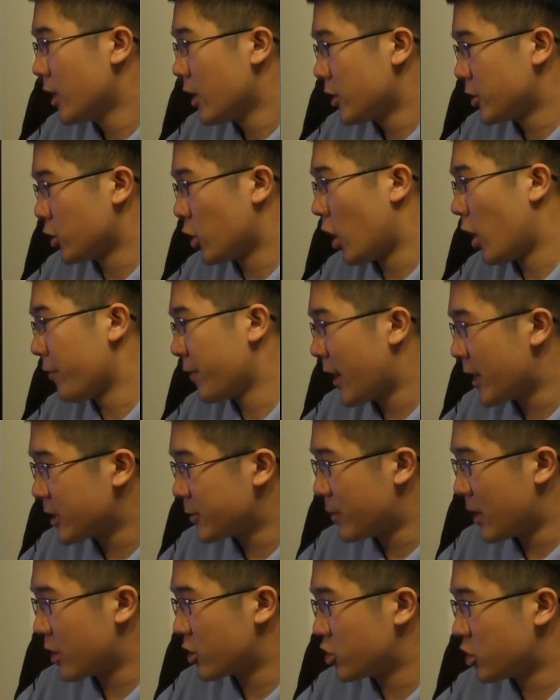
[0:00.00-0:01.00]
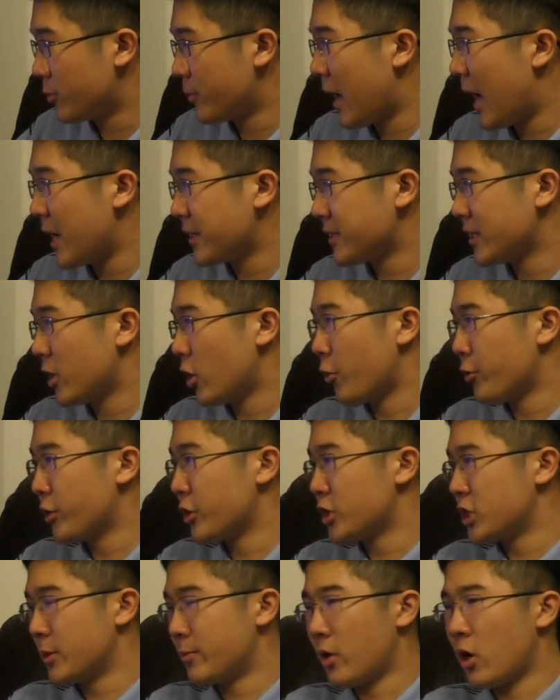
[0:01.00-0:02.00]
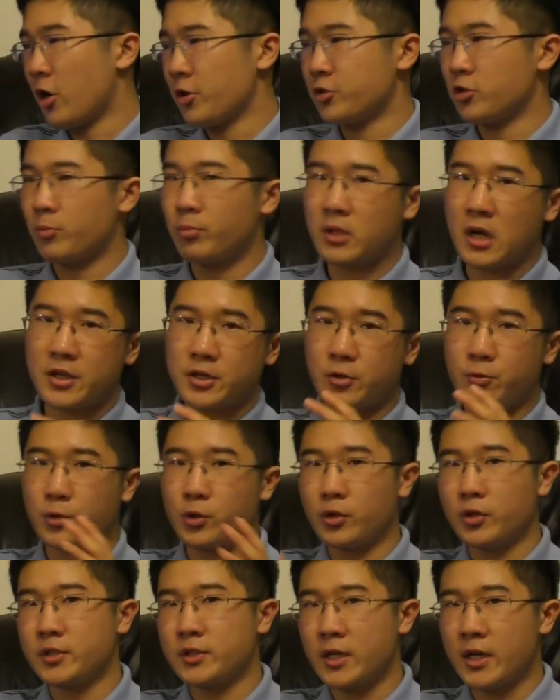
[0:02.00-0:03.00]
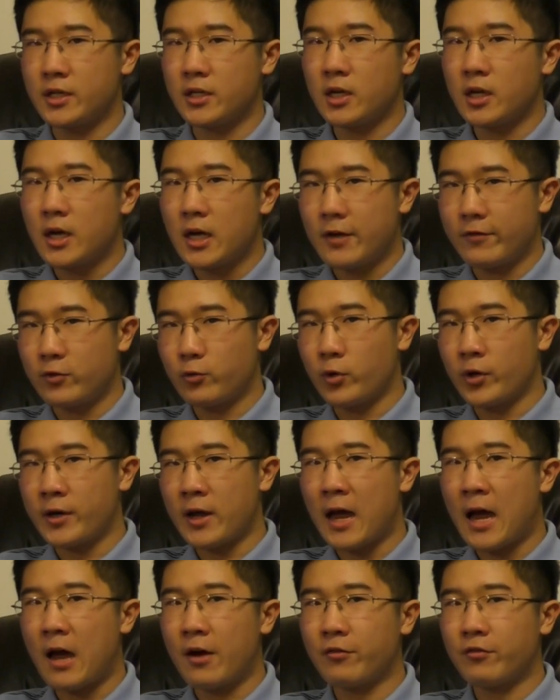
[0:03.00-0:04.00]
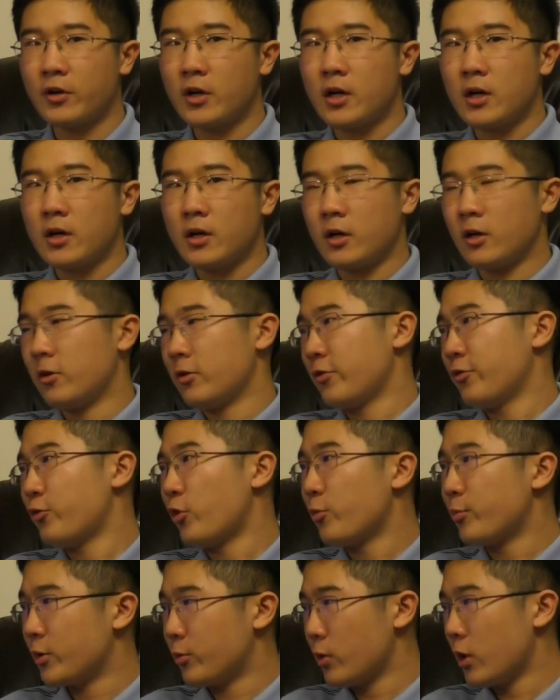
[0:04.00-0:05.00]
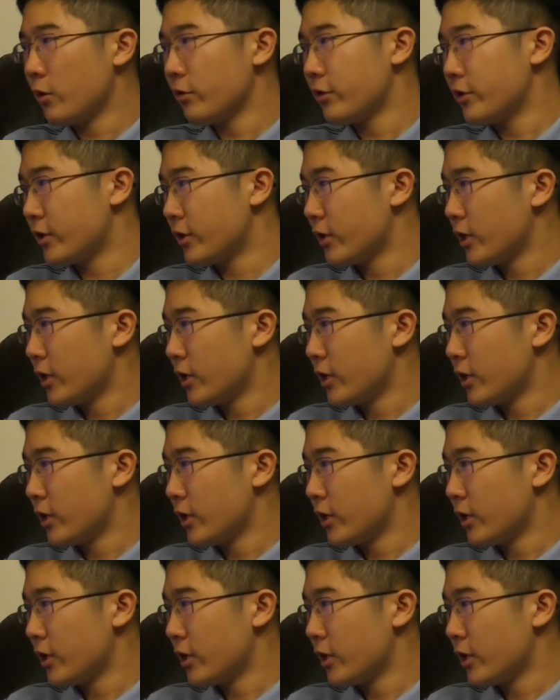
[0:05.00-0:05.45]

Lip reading: So on that spectrum, asset ownership also applies to real estate. If you want to be wealthy